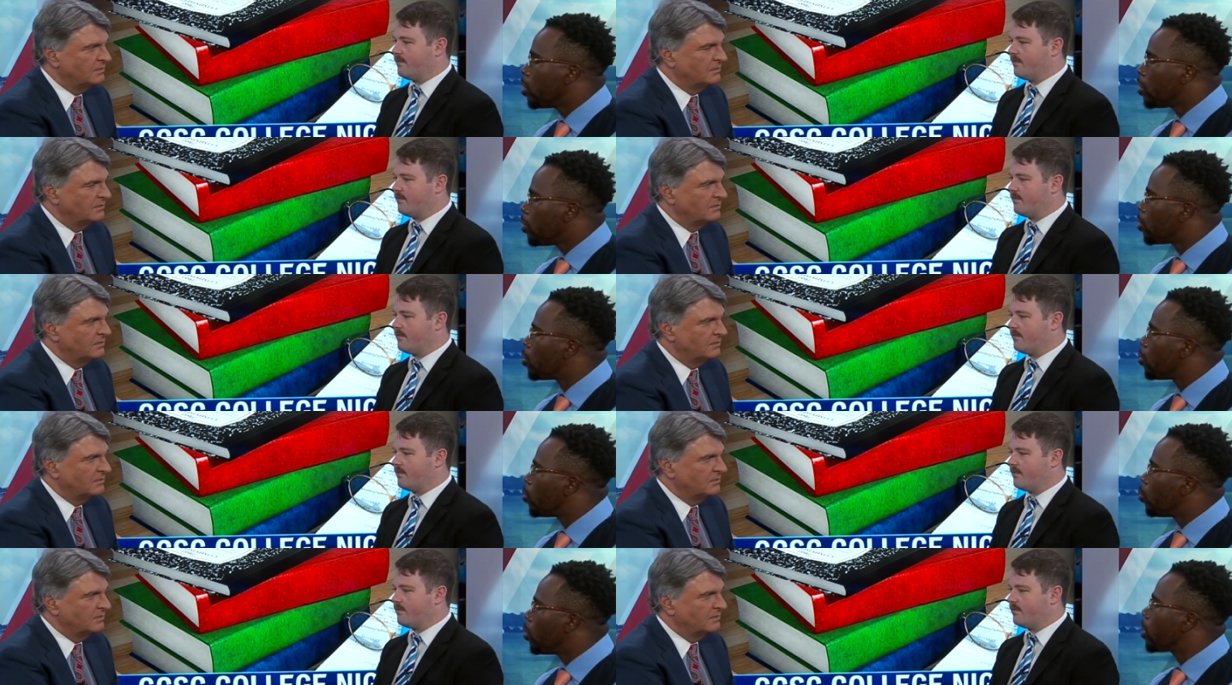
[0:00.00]
Speaker 1: you know
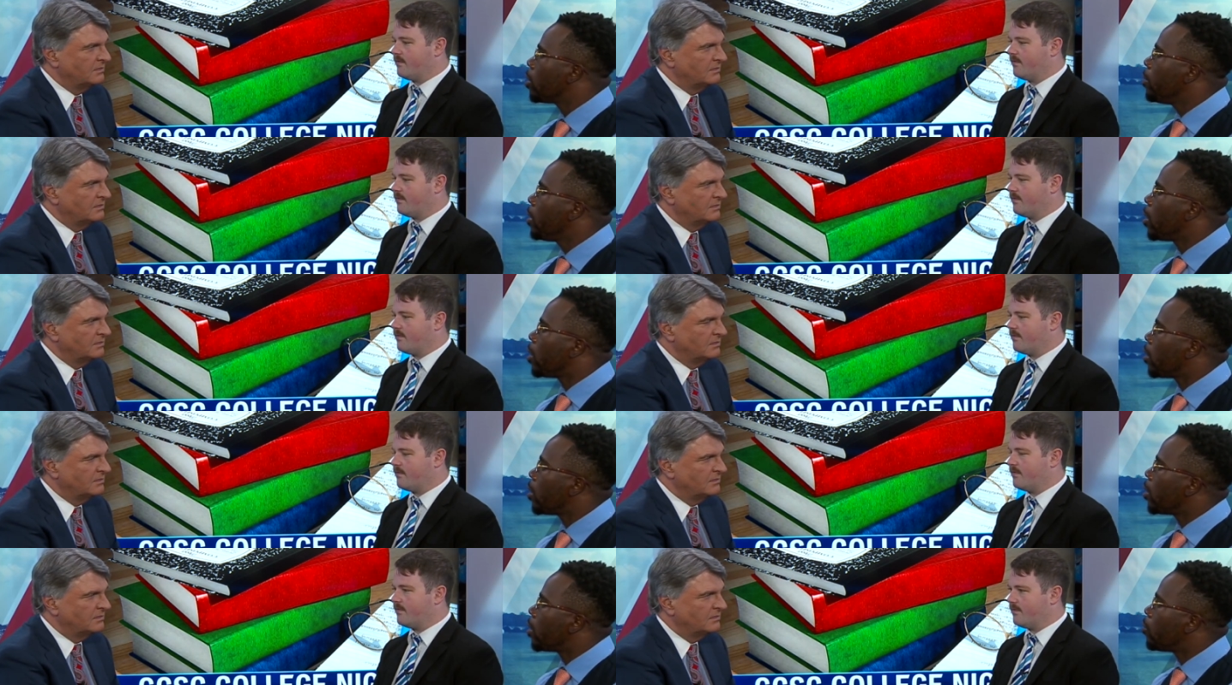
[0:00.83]
what can be our,
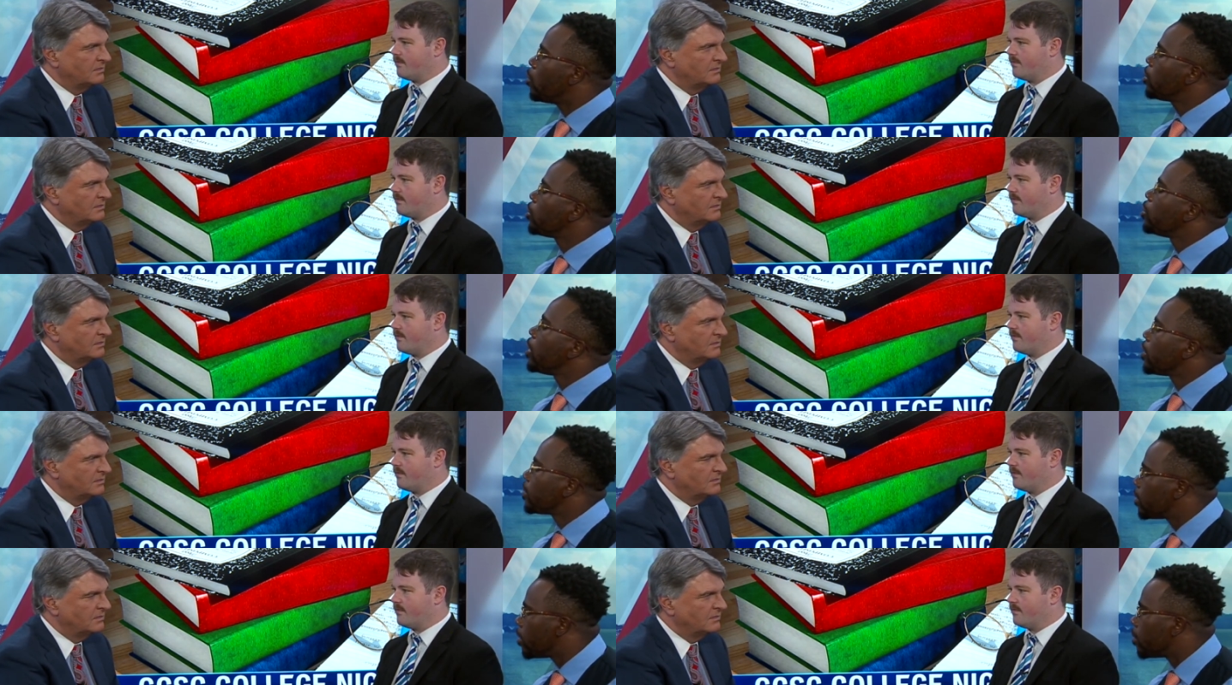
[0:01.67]
our what's our next
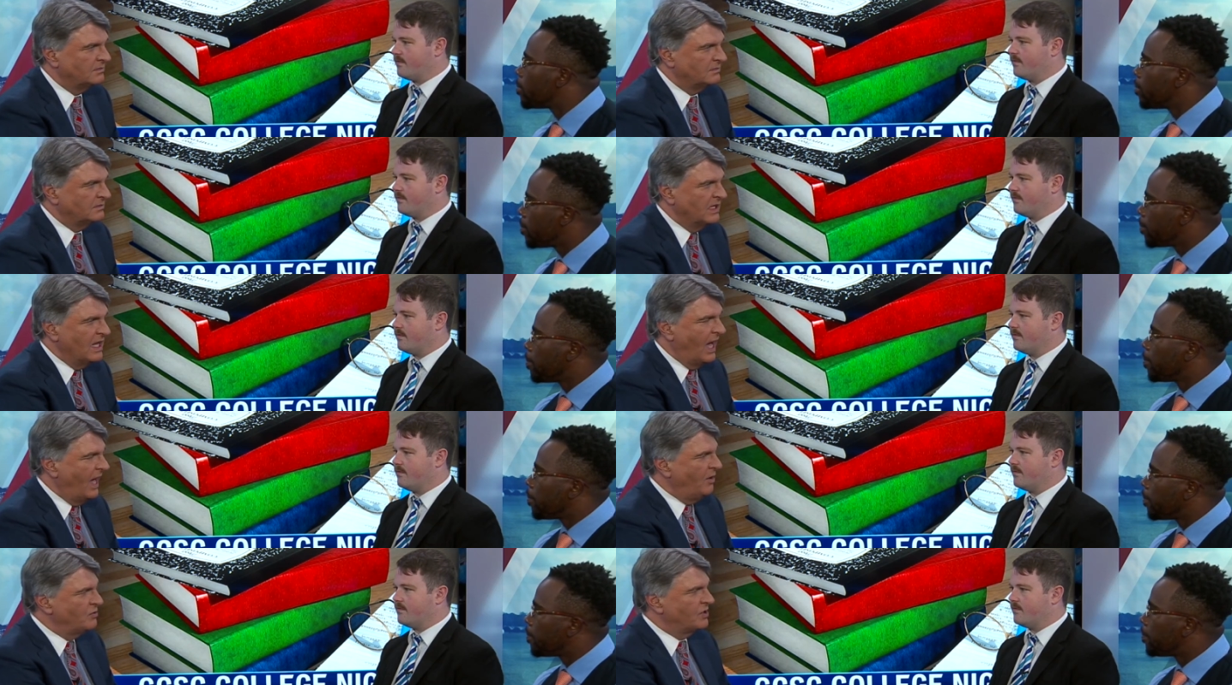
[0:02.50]
step?
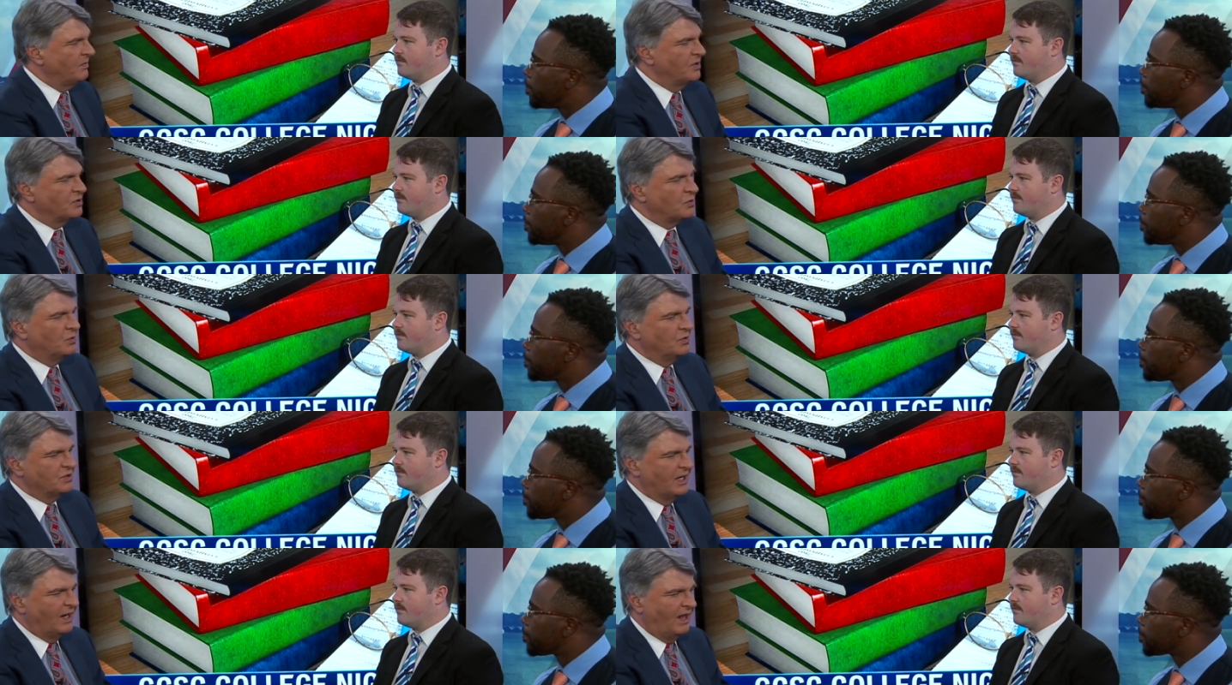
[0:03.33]
I know some of the
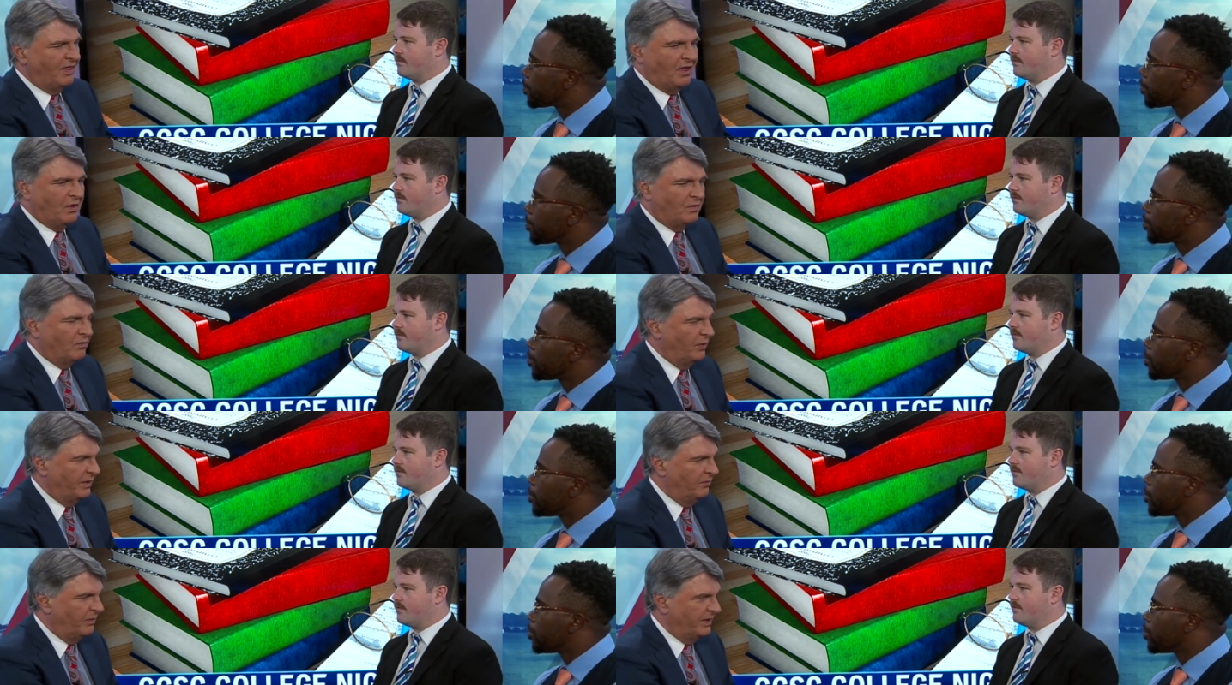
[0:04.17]
schools, and I think we,
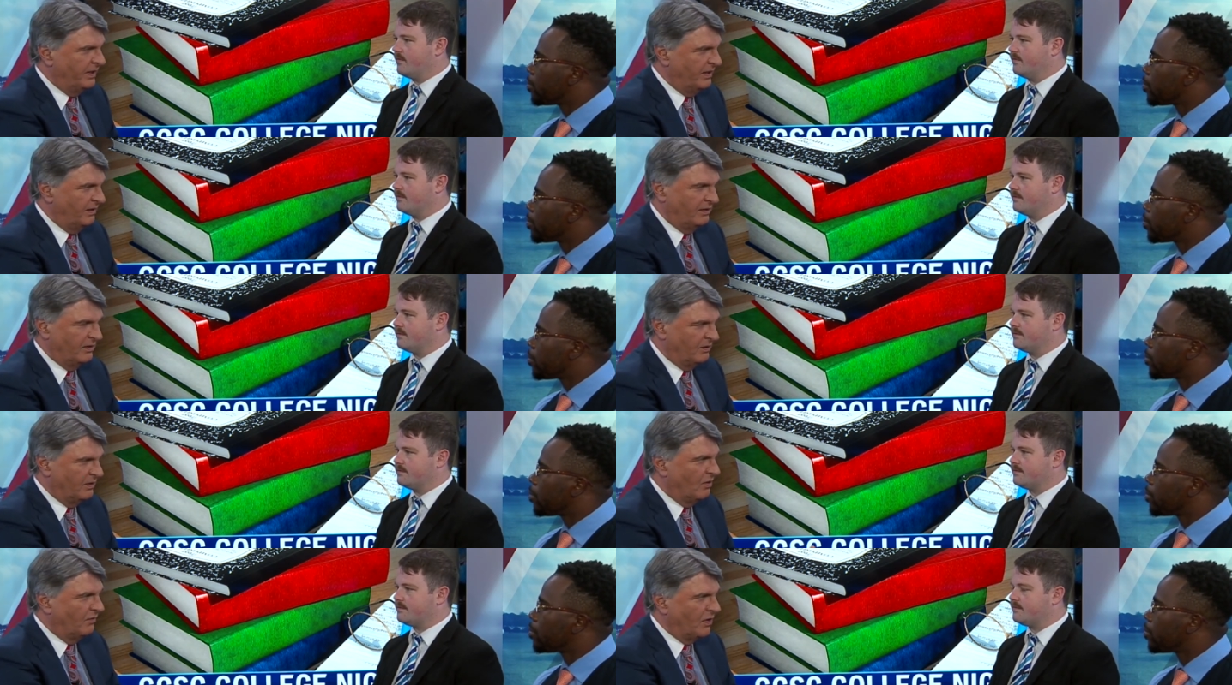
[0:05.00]
we did it, uh,
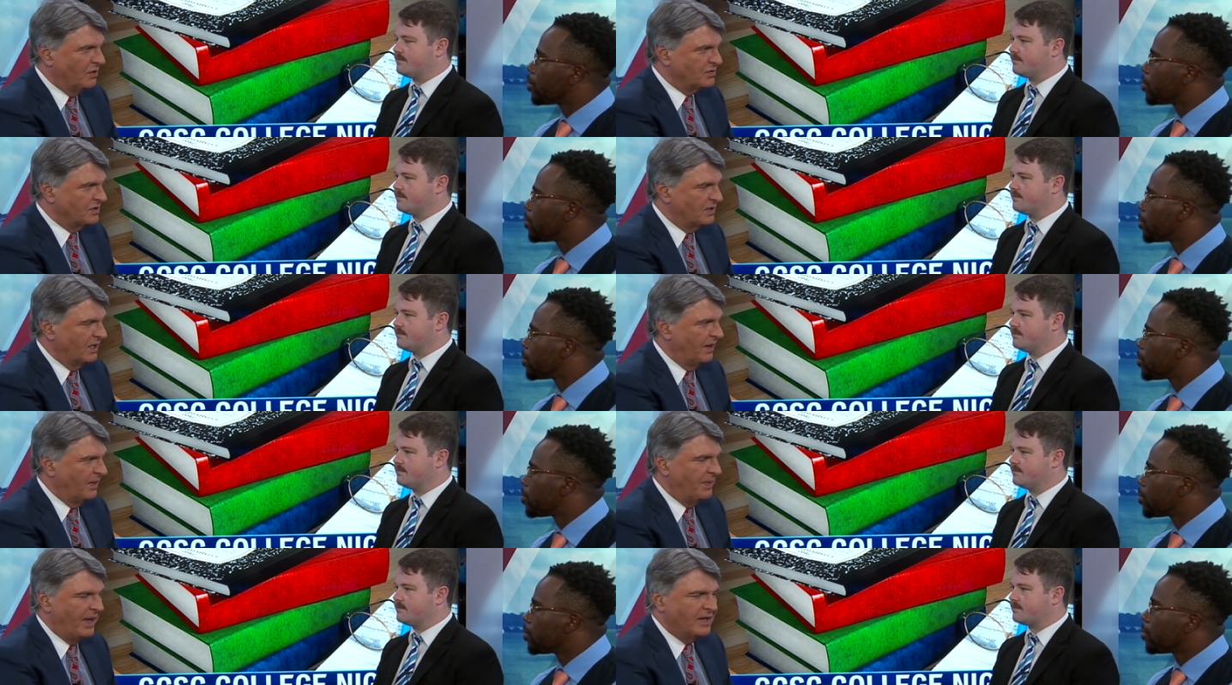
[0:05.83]
Gulf Coast has done it in
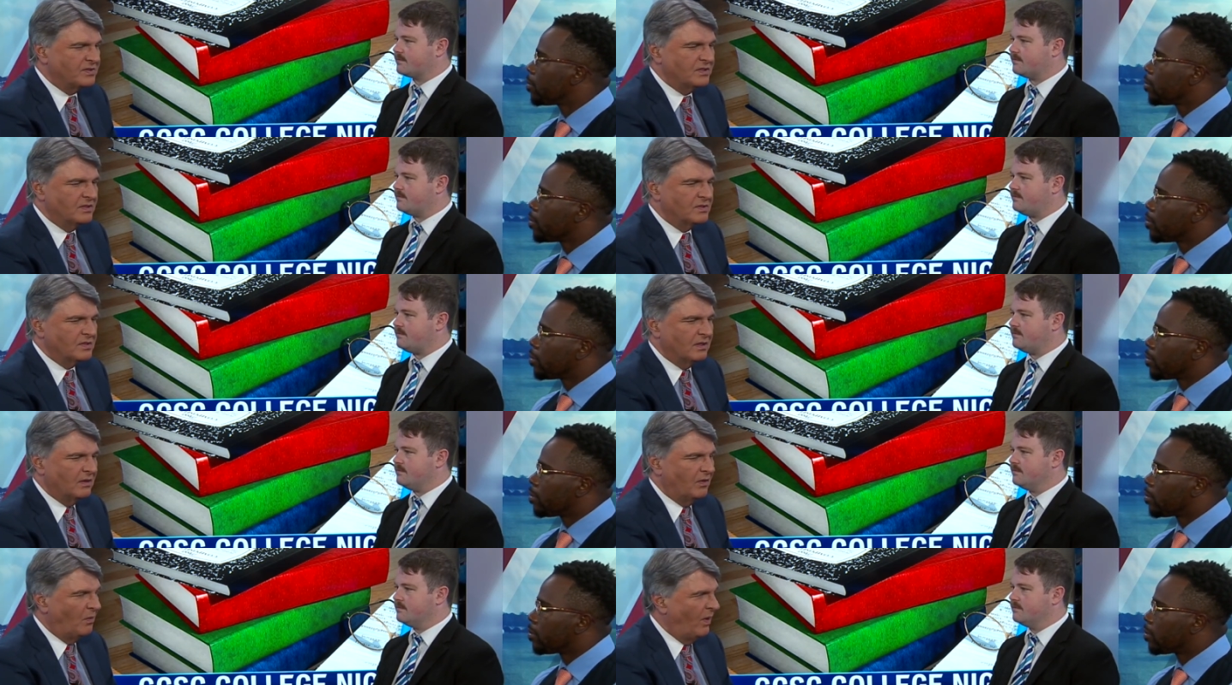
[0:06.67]
the past, is
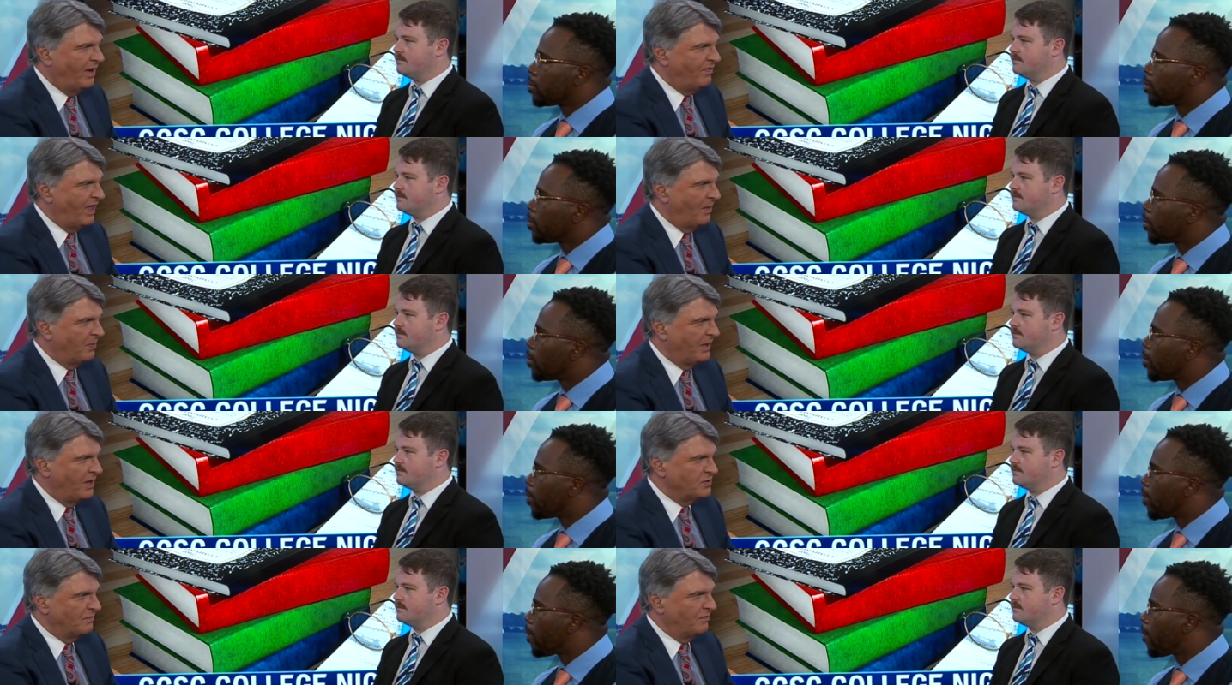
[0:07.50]
uh, they waive the
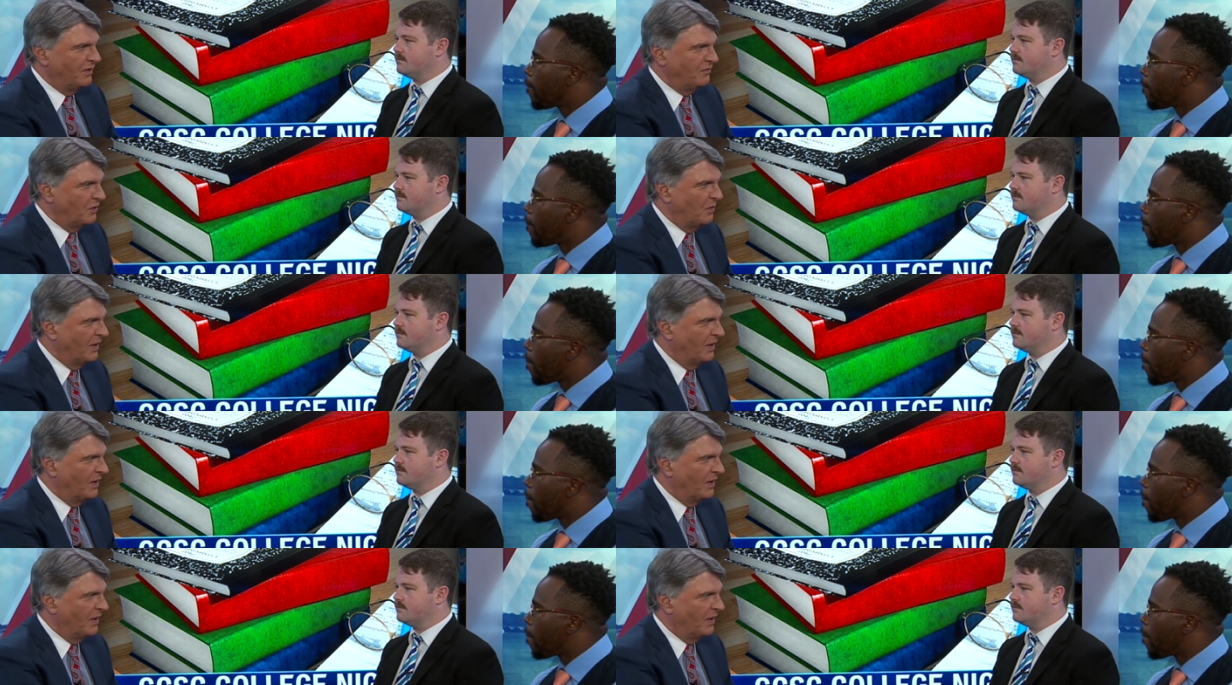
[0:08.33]
application fee if you go